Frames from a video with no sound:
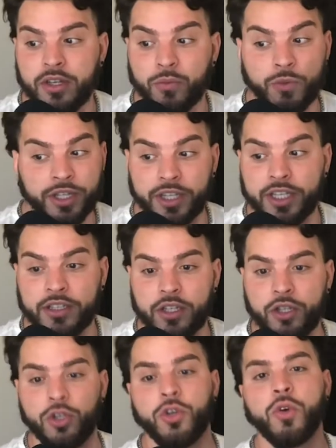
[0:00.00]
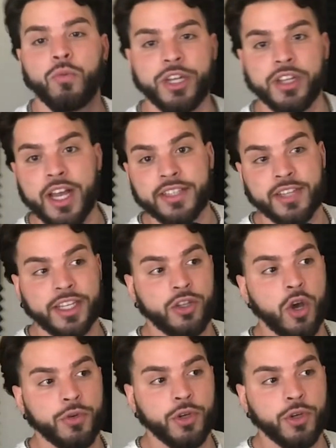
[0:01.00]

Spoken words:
Really. You don't realize, like, yo,